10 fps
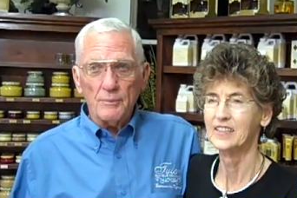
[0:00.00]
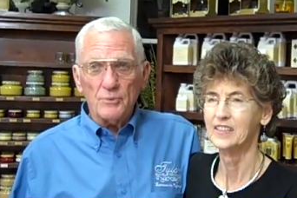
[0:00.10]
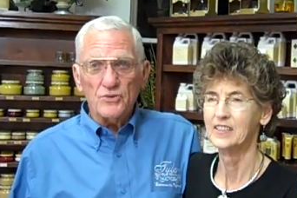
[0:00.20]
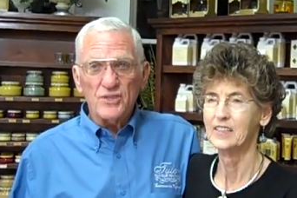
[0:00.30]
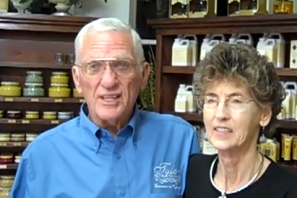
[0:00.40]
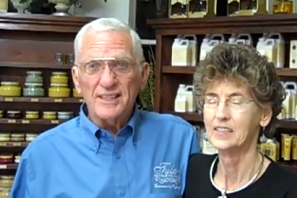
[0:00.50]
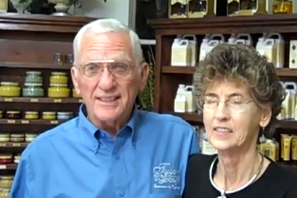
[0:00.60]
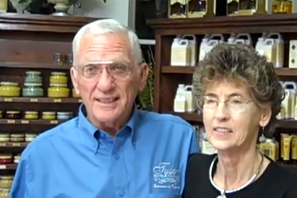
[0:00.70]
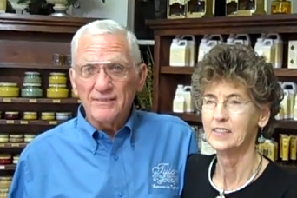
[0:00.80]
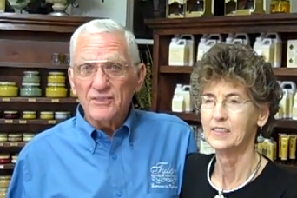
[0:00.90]

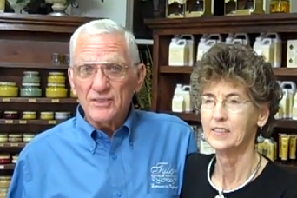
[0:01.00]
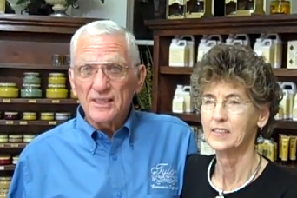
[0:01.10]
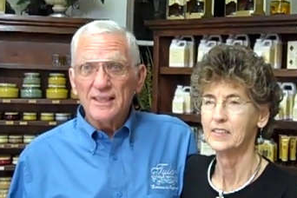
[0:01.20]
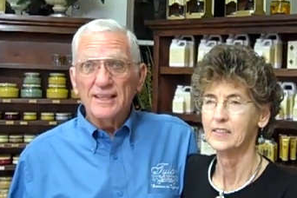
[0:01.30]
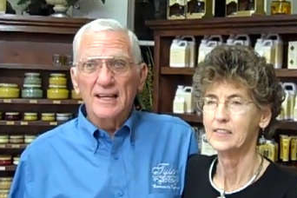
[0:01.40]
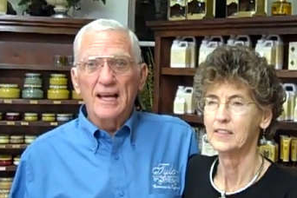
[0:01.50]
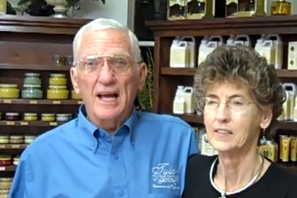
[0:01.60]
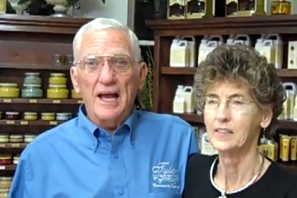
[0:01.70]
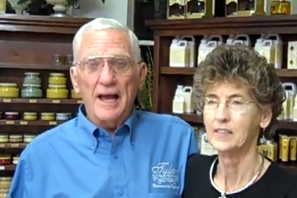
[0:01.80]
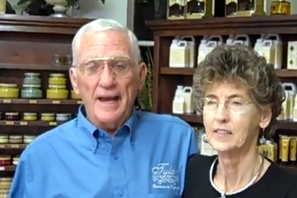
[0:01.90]
Speaker 1: representatives
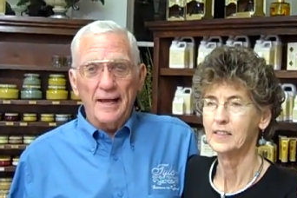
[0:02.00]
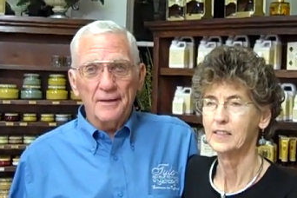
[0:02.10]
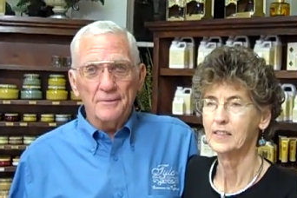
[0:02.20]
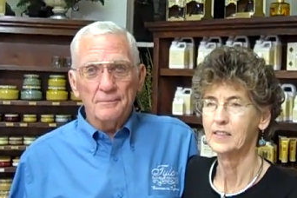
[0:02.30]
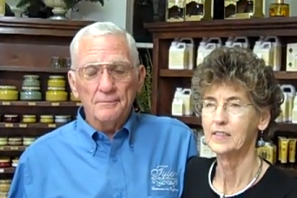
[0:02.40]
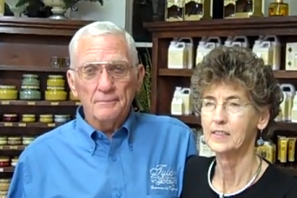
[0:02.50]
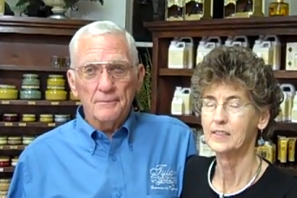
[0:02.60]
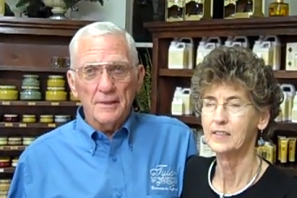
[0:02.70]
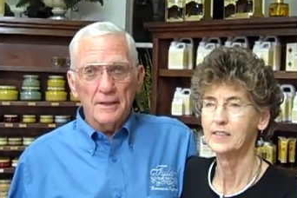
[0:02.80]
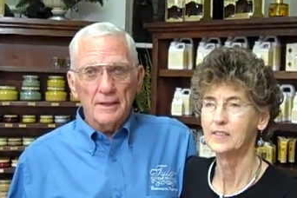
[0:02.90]
and
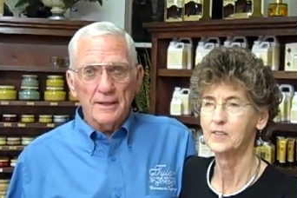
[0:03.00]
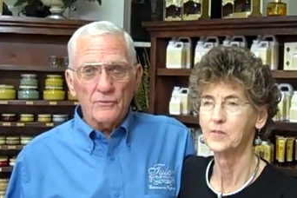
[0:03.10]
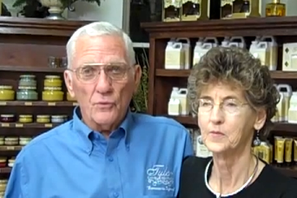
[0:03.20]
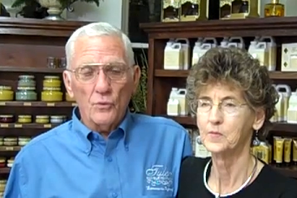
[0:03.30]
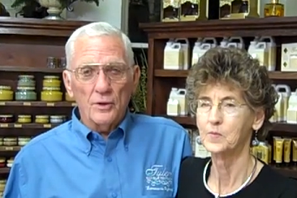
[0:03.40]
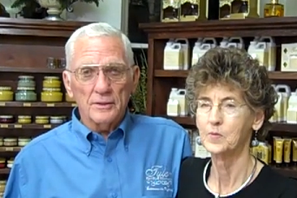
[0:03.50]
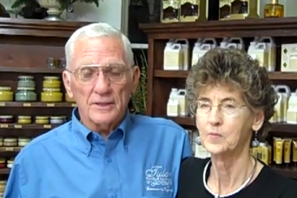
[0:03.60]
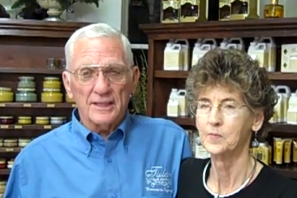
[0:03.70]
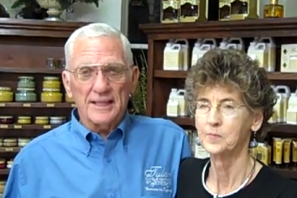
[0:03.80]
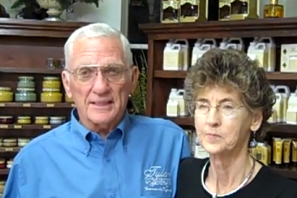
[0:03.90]

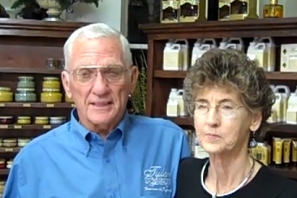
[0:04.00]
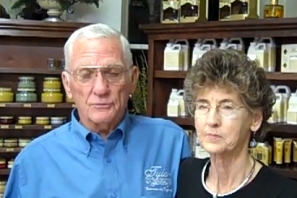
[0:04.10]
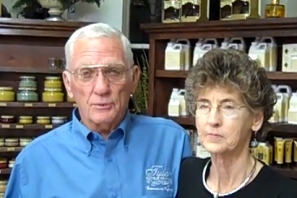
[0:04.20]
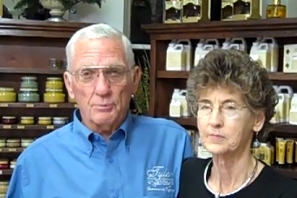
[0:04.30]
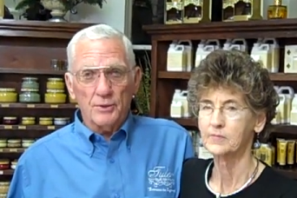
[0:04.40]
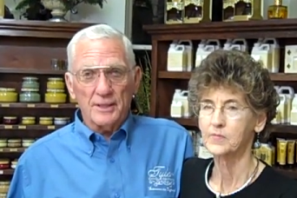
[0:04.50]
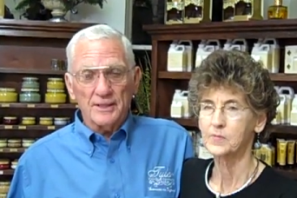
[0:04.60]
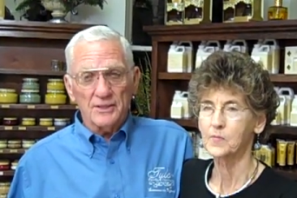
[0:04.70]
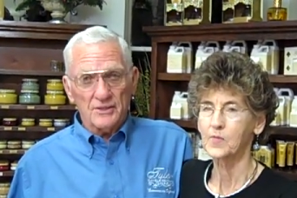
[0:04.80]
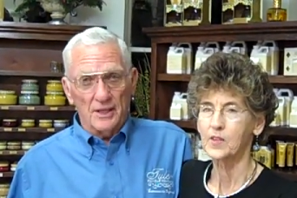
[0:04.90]
everyone connected with
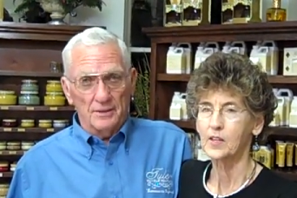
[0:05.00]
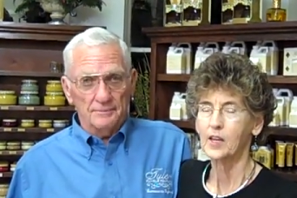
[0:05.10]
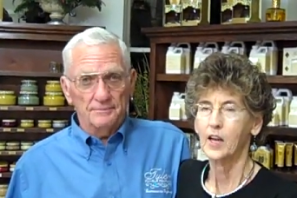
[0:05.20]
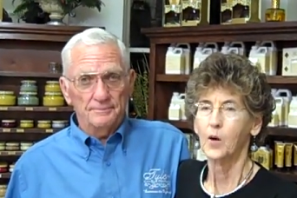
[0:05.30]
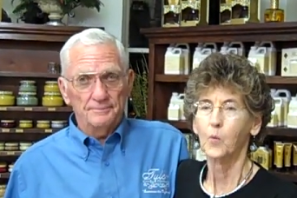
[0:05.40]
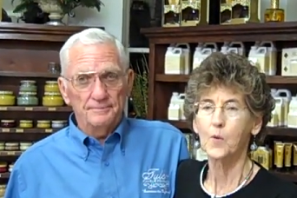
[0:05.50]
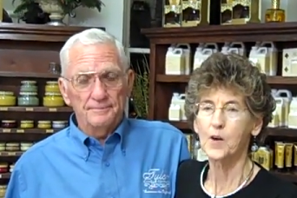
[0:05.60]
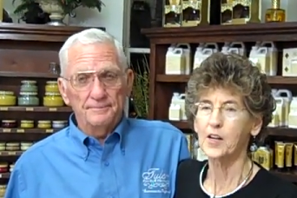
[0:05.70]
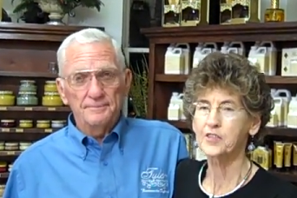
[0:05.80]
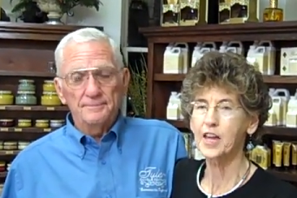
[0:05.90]
putting this on.
Speaker 2: We
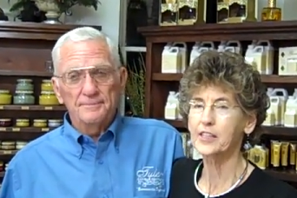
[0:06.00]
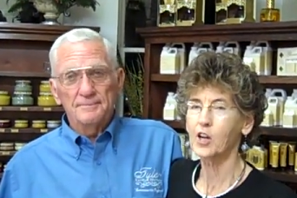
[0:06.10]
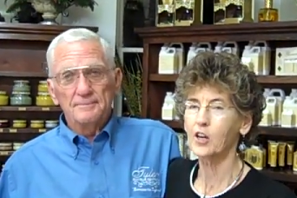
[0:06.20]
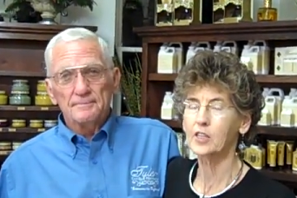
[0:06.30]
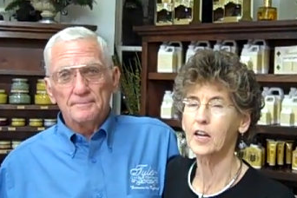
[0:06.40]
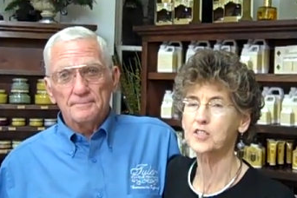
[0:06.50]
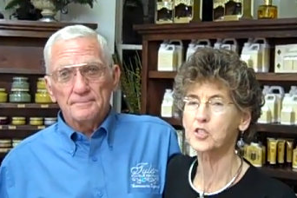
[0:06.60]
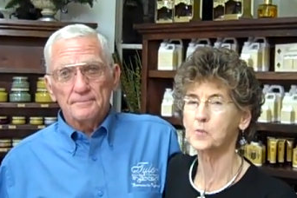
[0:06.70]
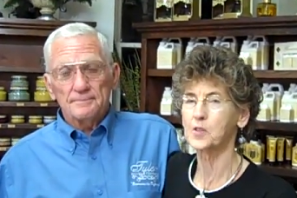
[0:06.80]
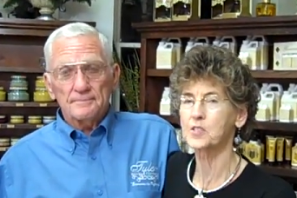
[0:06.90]
want to thank our
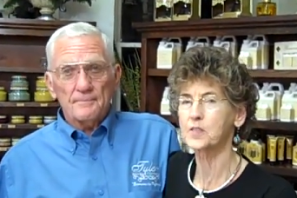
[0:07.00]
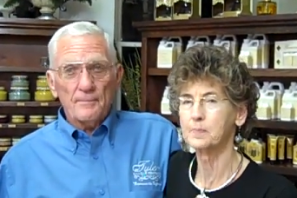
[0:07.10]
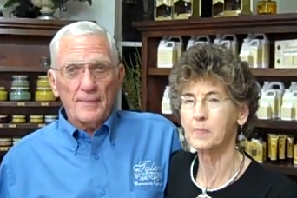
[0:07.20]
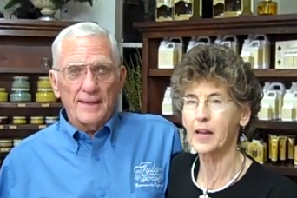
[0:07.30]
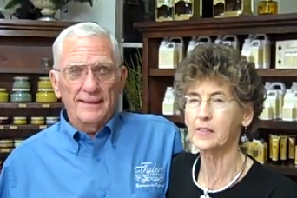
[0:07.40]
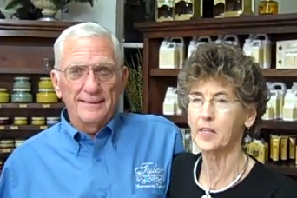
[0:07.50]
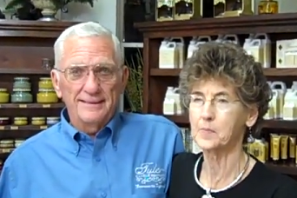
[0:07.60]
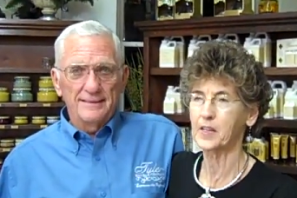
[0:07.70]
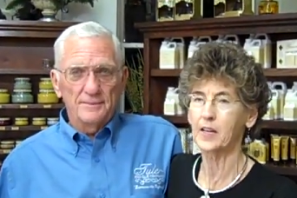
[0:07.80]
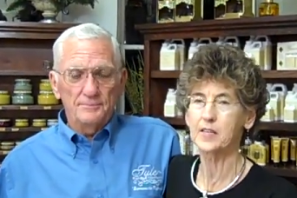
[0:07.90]
customers
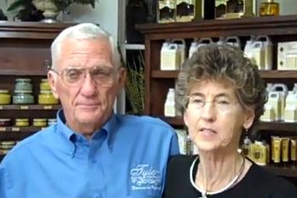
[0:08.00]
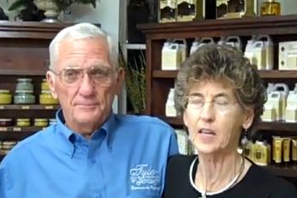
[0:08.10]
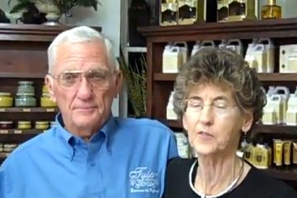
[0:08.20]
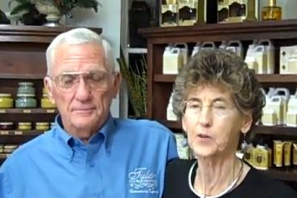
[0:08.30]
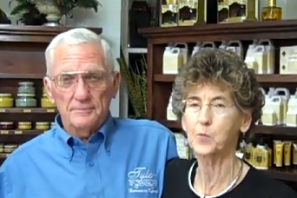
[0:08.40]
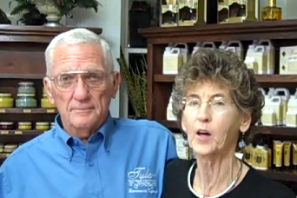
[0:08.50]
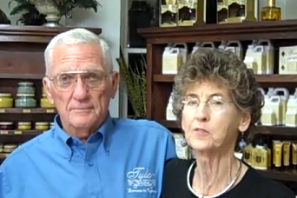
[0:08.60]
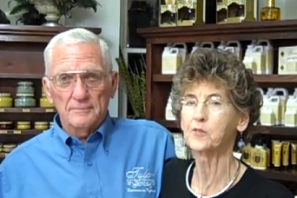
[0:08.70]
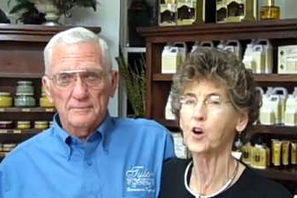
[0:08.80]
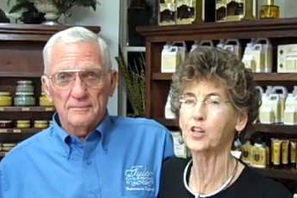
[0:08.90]
mainly because if it
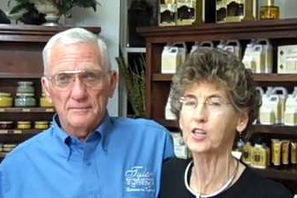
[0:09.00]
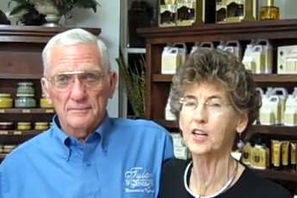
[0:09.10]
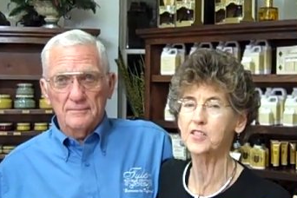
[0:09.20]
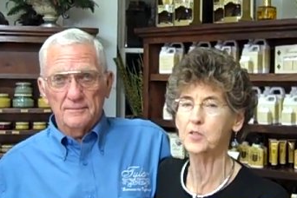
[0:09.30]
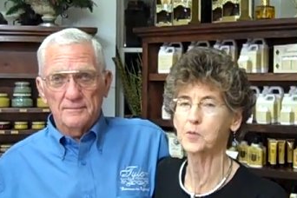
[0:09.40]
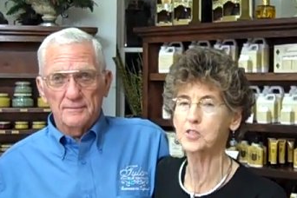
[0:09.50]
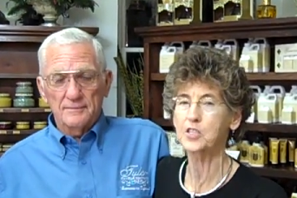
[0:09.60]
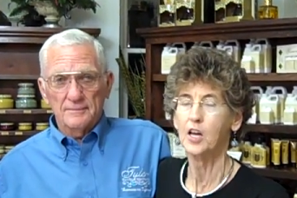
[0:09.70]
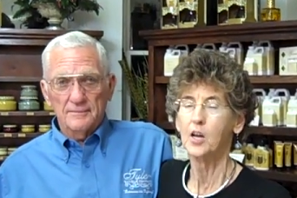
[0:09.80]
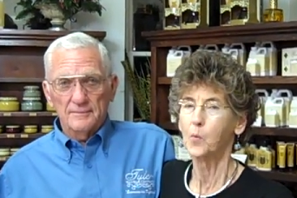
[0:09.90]
wasn't for our
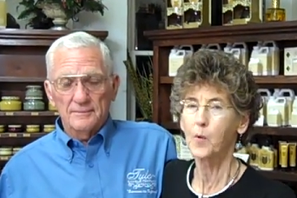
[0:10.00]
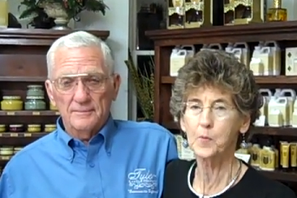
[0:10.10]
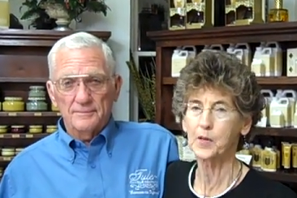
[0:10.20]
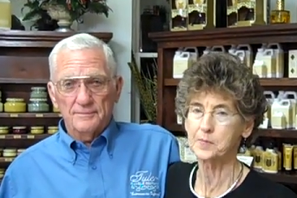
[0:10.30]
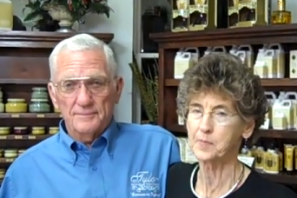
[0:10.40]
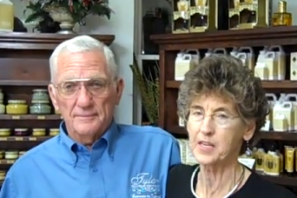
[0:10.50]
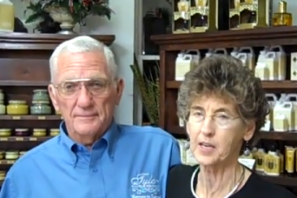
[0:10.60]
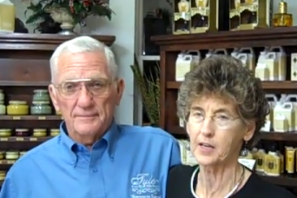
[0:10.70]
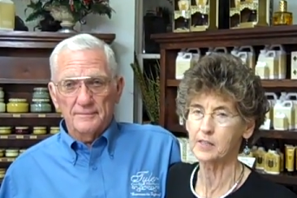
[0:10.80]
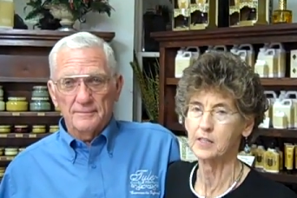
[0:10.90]
customers, we wouldn't
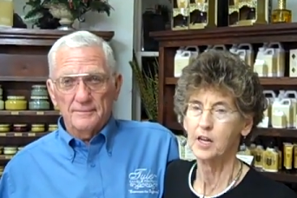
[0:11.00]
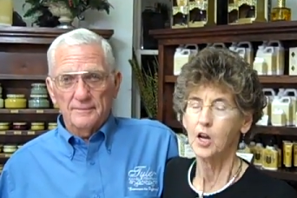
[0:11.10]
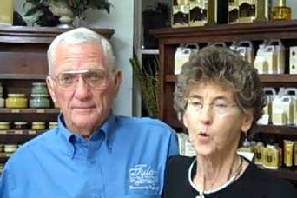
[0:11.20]
be here.